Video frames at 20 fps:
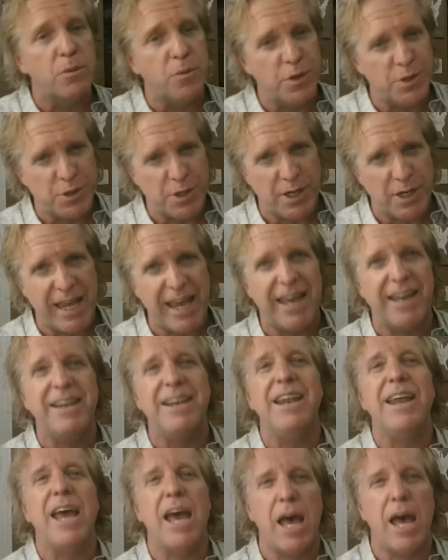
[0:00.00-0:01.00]
which
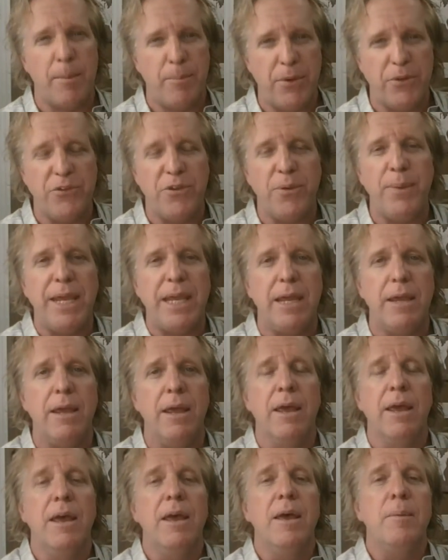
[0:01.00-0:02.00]
again happened to
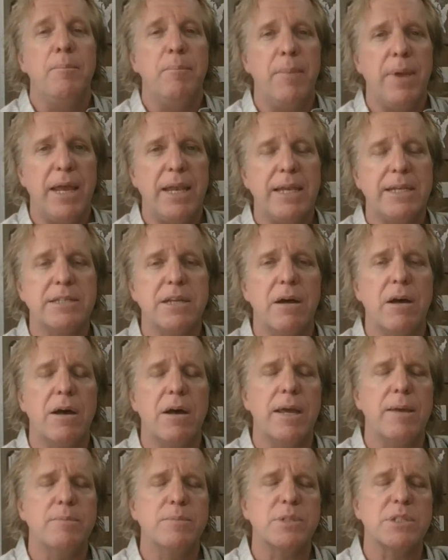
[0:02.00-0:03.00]
me many
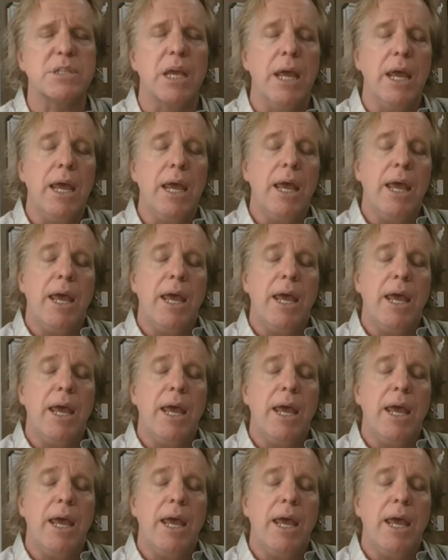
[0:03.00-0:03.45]
times,